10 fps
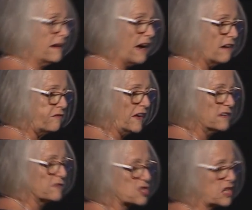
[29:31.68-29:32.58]
our
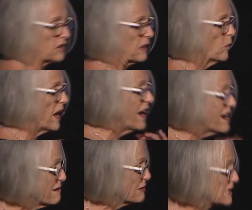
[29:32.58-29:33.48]
favour shield and we're
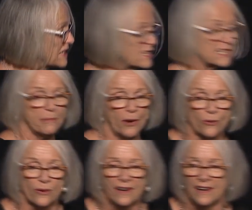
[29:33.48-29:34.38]

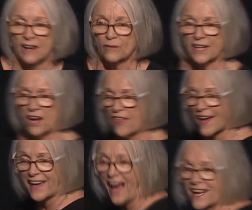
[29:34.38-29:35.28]
irresistible. You know, they
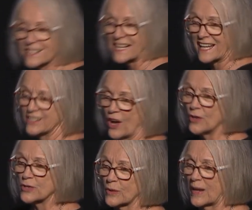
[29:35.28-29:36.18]
can't say no
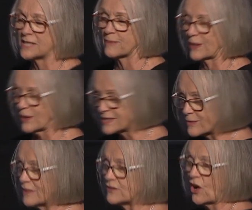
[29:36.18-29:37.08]
to us because
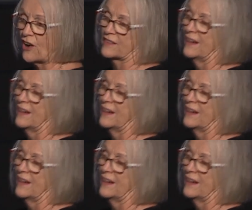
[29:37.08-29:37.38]
we've got,